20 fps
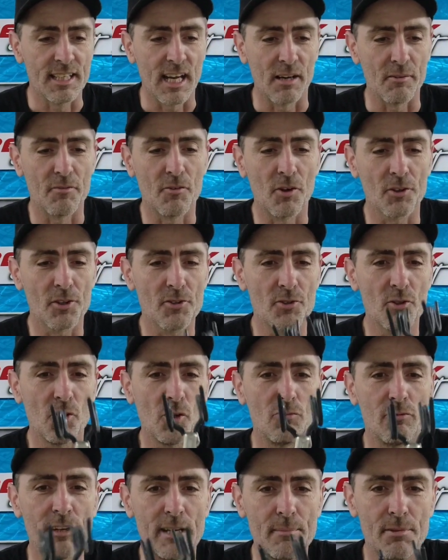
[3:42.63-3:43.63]
Now, we've got to
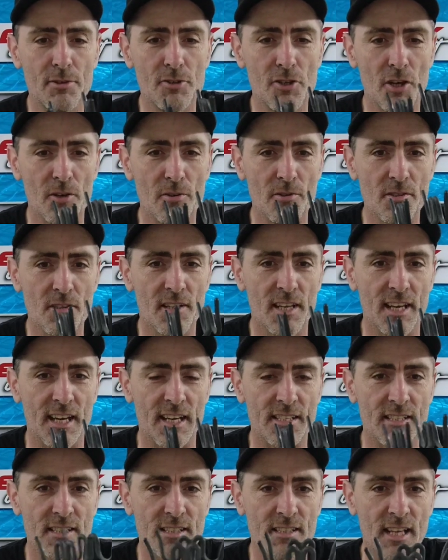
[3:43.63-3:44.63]
sort of reproduce
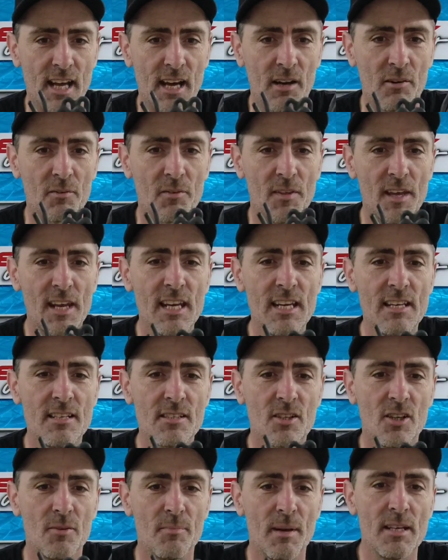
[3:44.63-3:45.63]
this. Now,
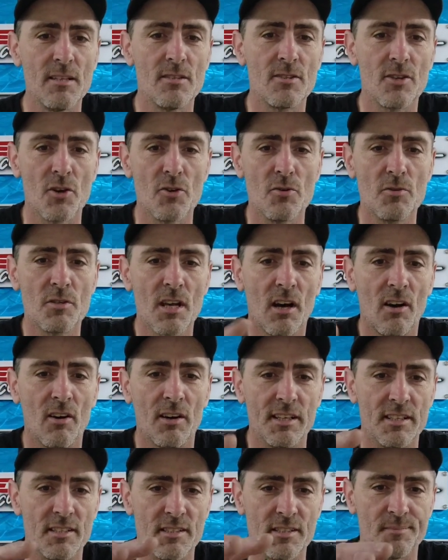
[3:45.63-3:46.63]
these come in two
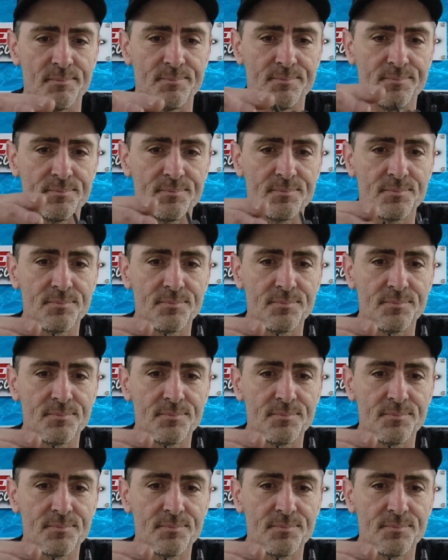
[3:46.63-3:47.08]
sides.